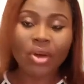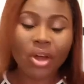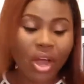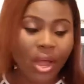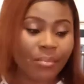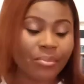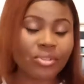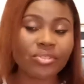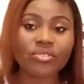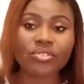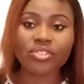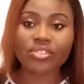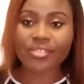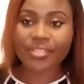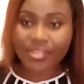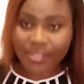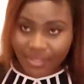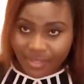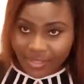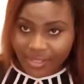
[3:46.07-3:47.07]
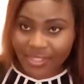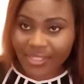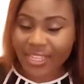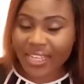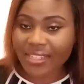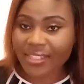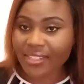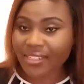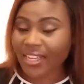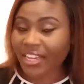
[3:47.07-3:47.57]
I'm also just
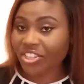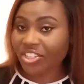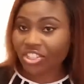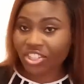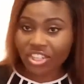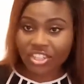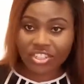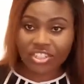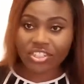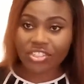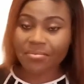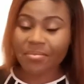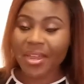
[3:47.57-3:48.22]
starting. I changed